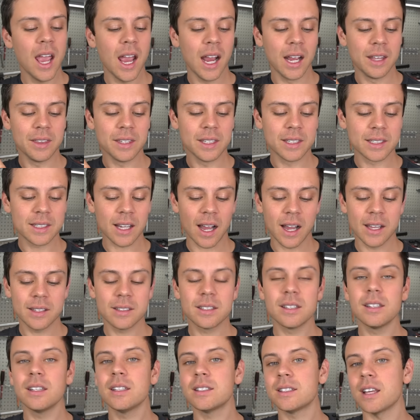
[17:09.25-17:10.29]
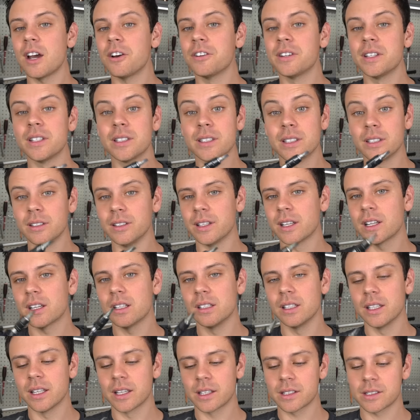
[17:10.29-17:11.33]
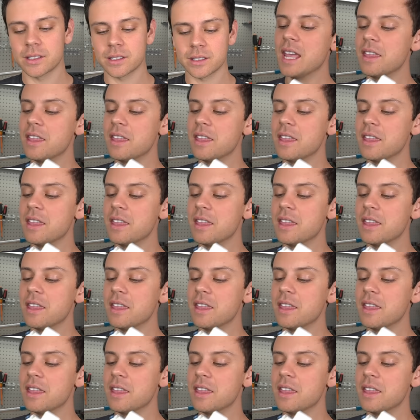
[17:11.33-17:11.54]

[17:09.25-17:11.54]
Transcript: and then tighten it down until it clicks.